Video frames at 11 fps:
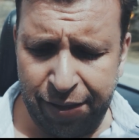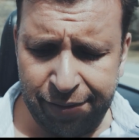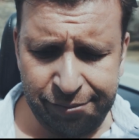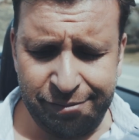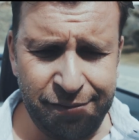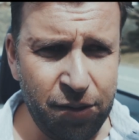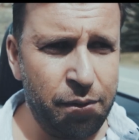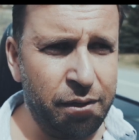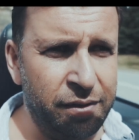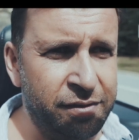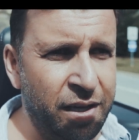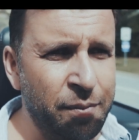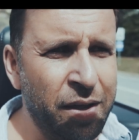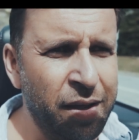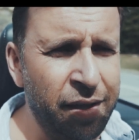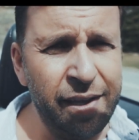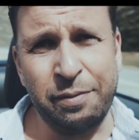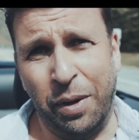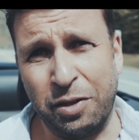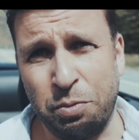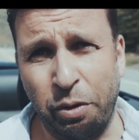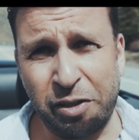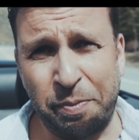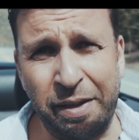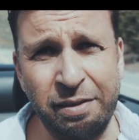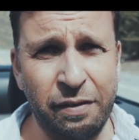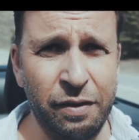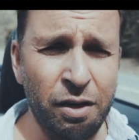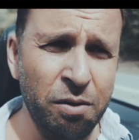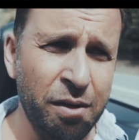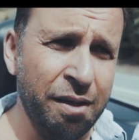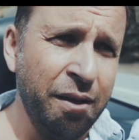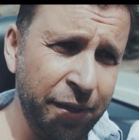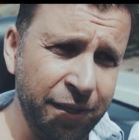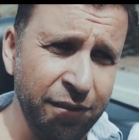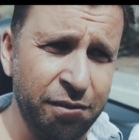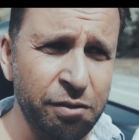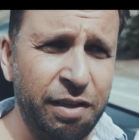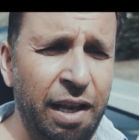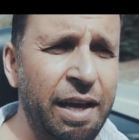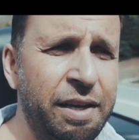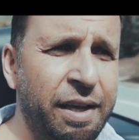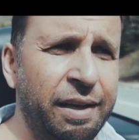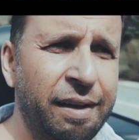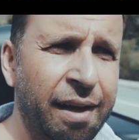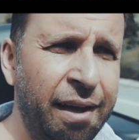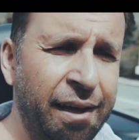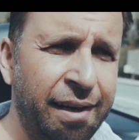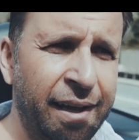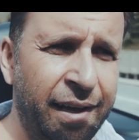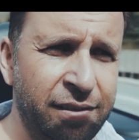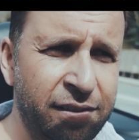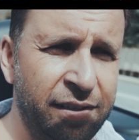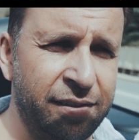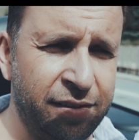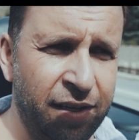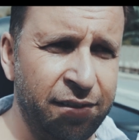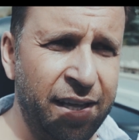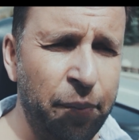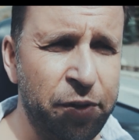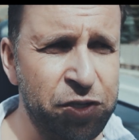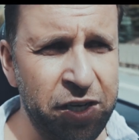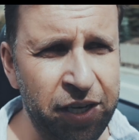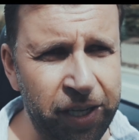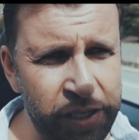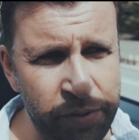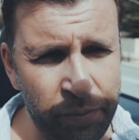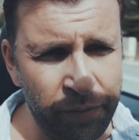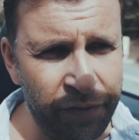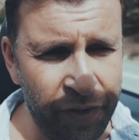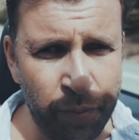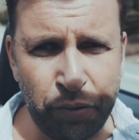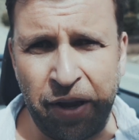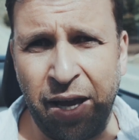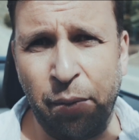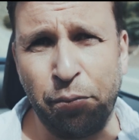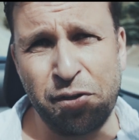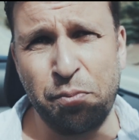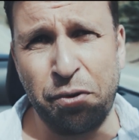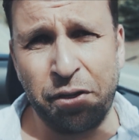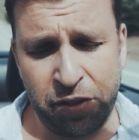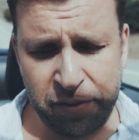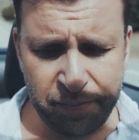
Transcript: Eh, they're about the same. It's much more expensive though. It does use the Lightning and it has its uh, the Apogee connection for the preamp, which is pretty good.